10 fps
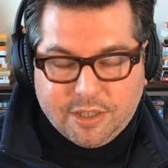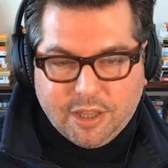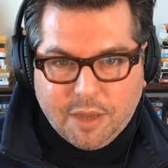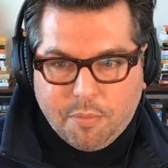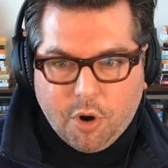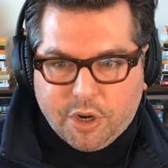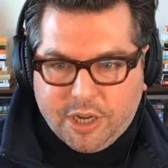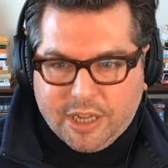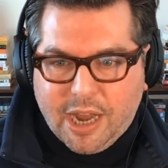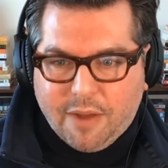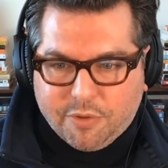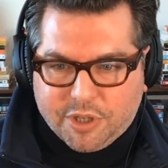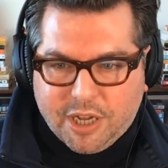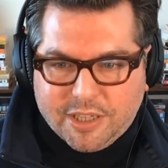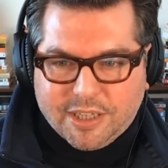to like marketing and
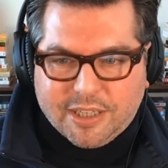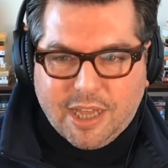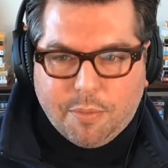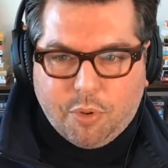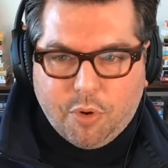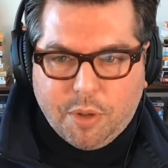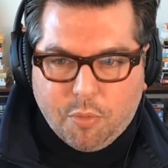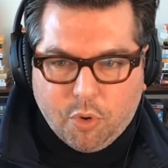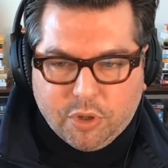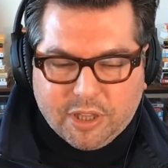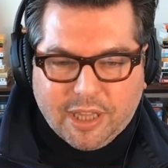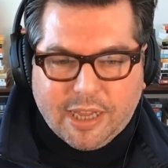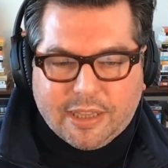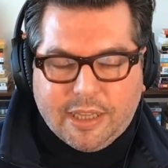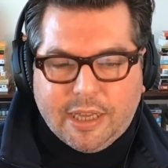advertising at that point, more than
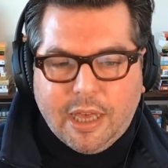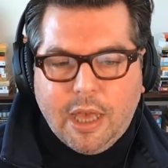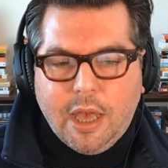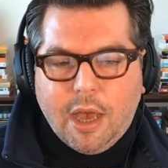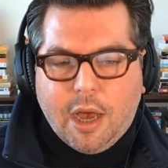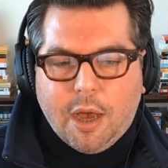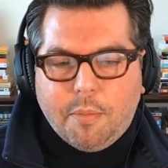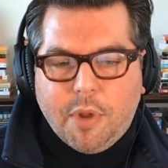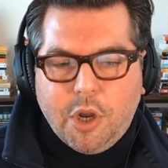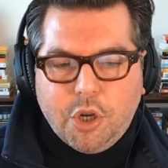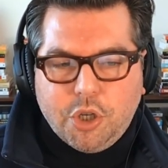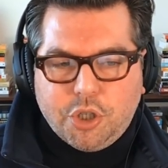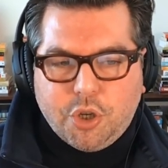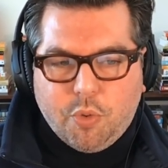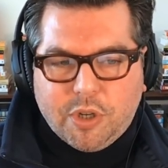likely.
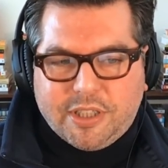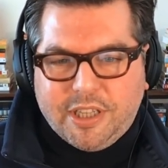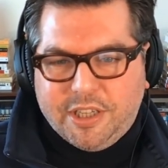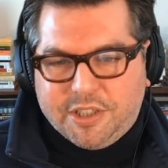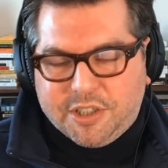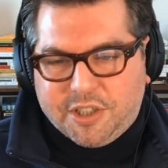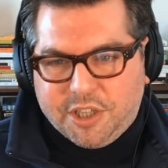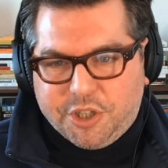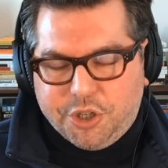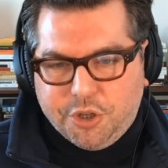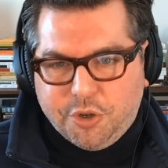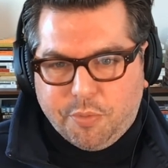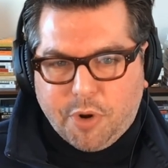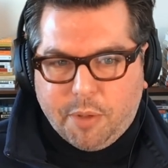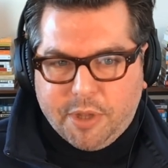So what's the easiest thing to do?
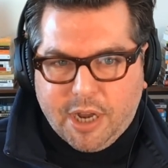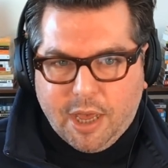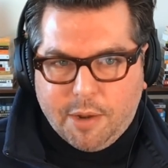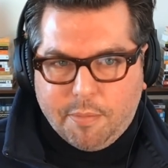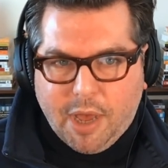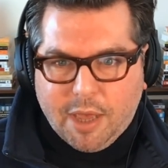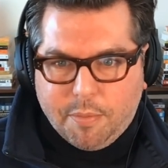Probably not buy a